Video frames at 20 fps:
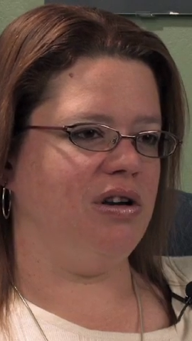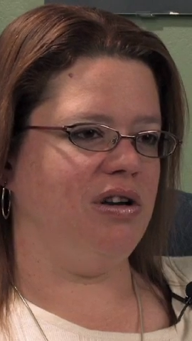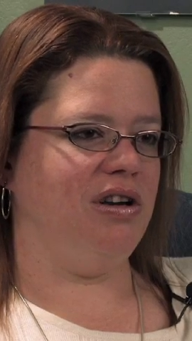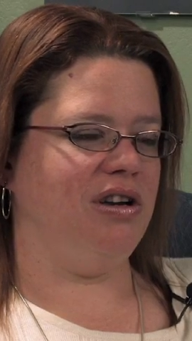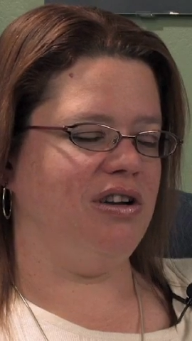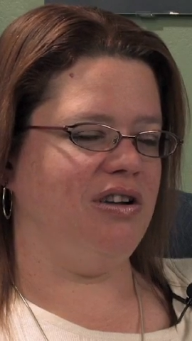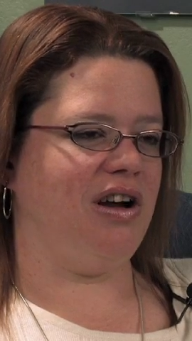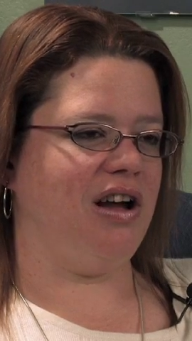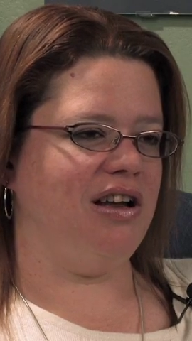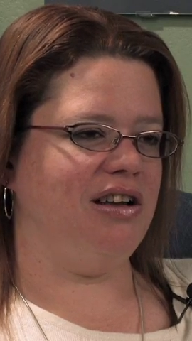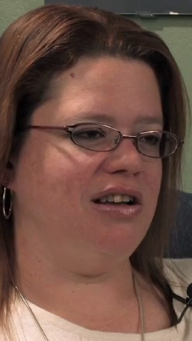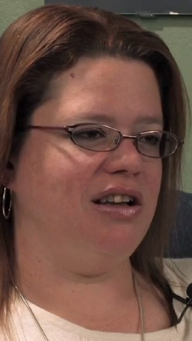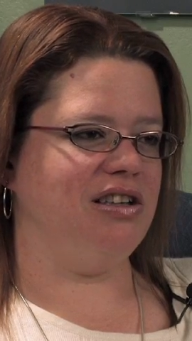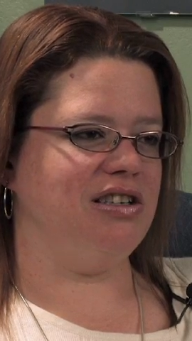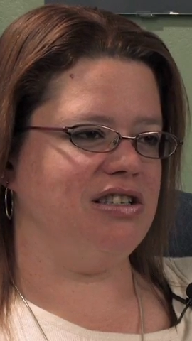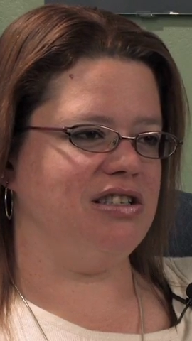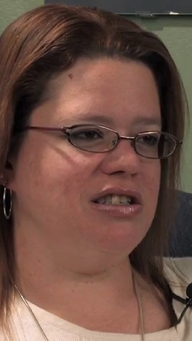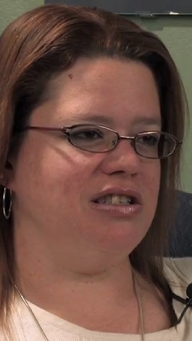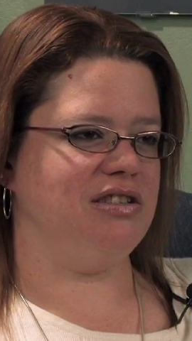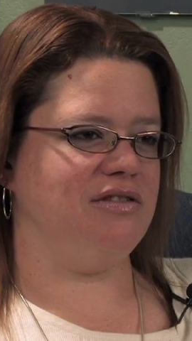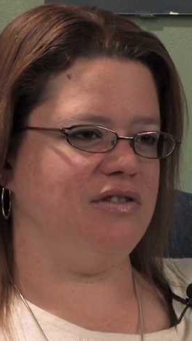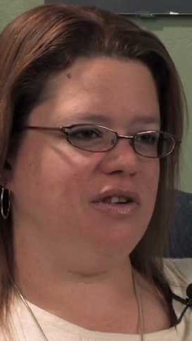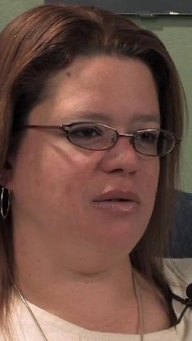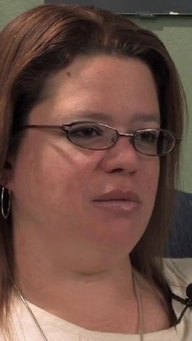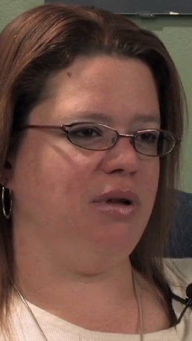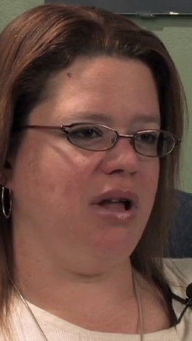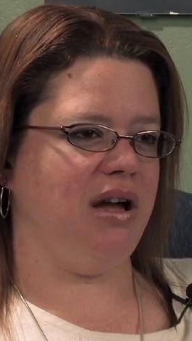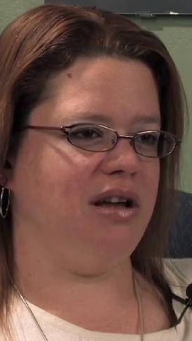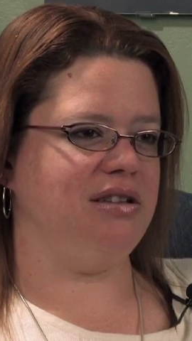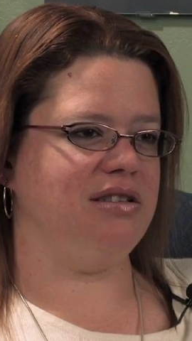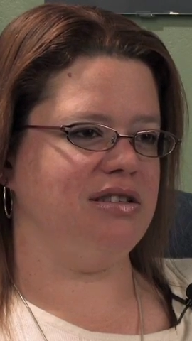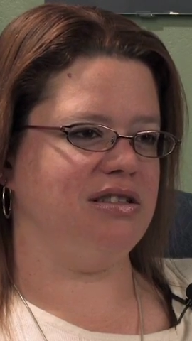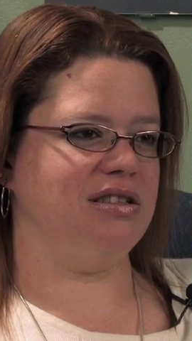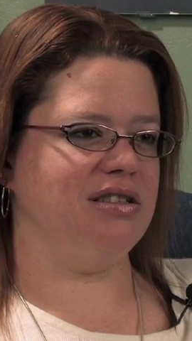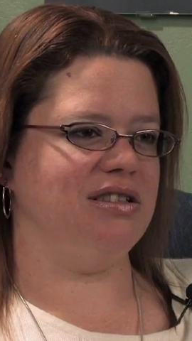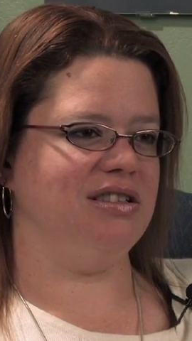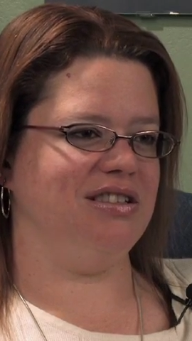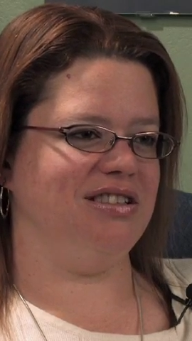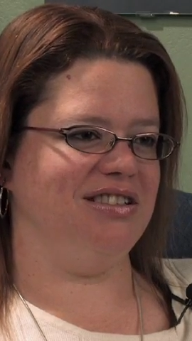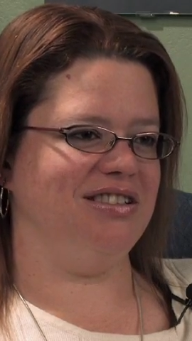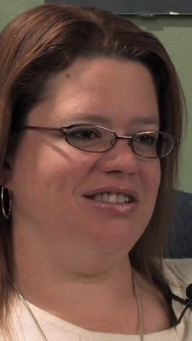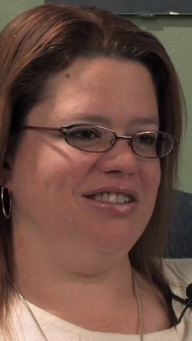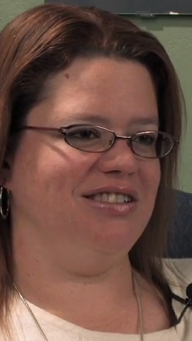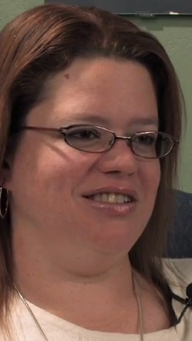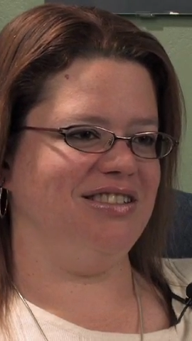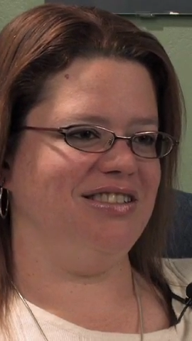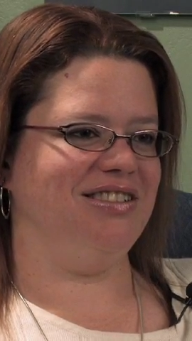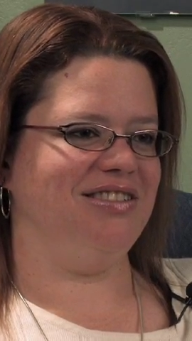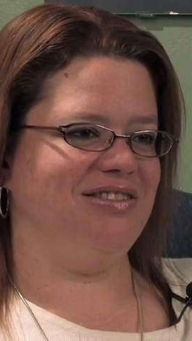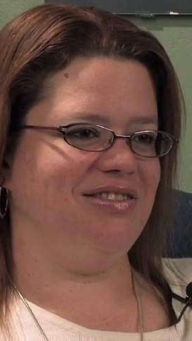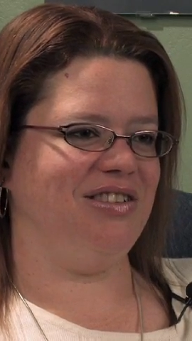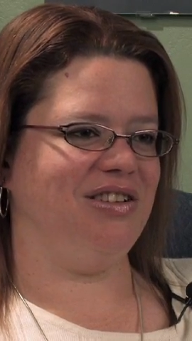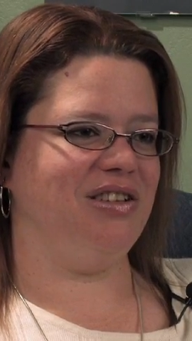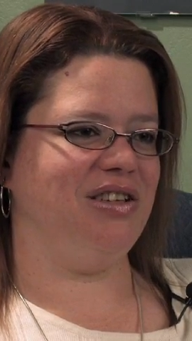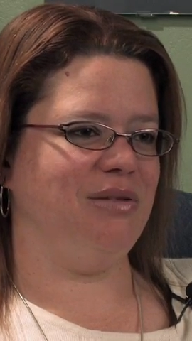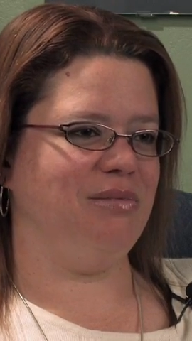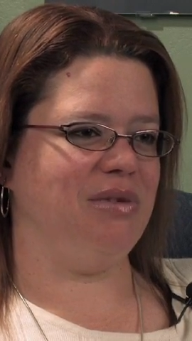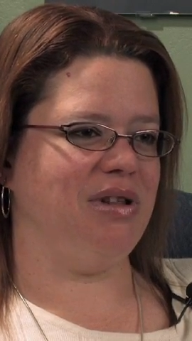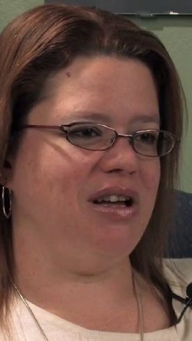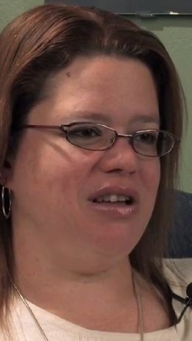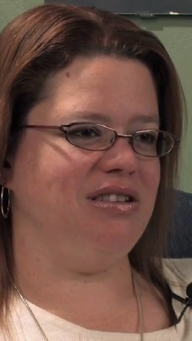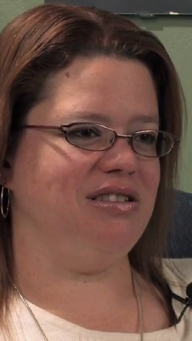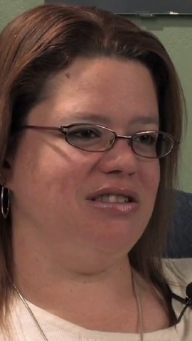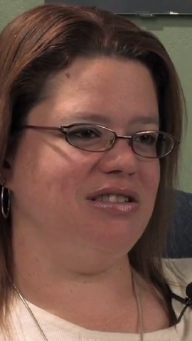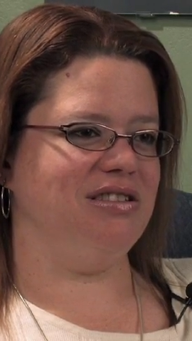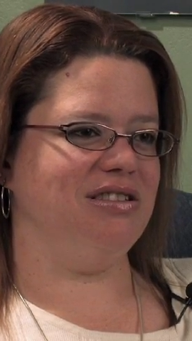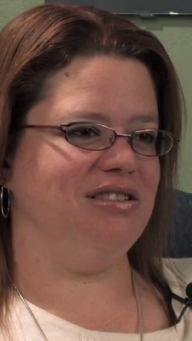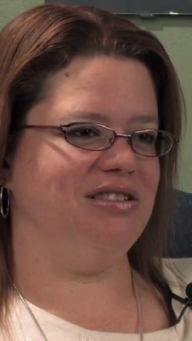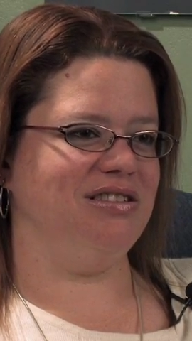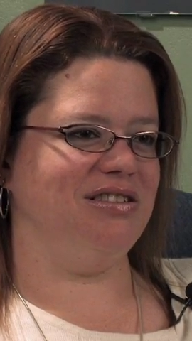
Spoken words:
You know, I just feel blessed, really blessed.